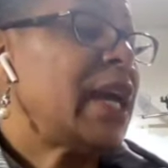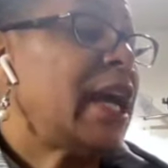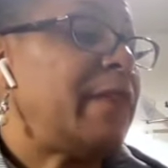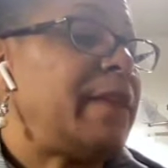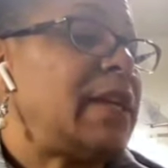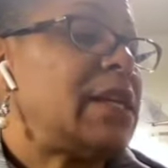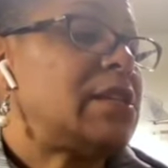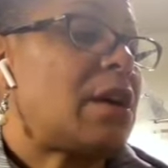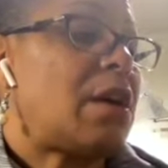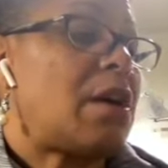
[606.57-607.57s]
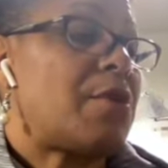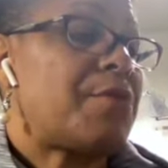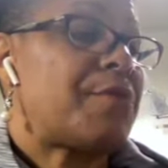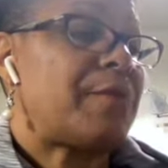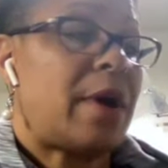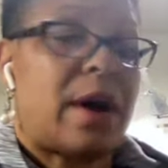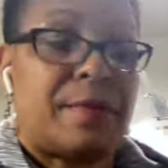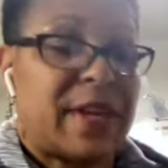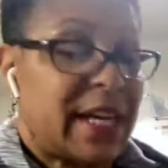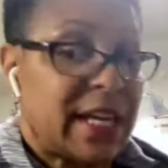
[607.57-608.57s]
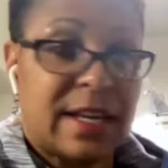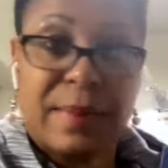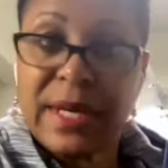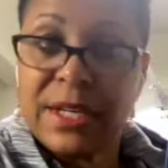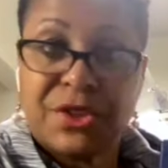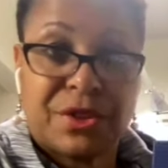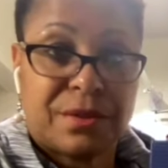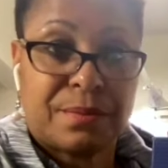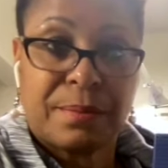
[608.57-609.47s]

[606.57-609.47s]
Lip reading: And these are the NEBs.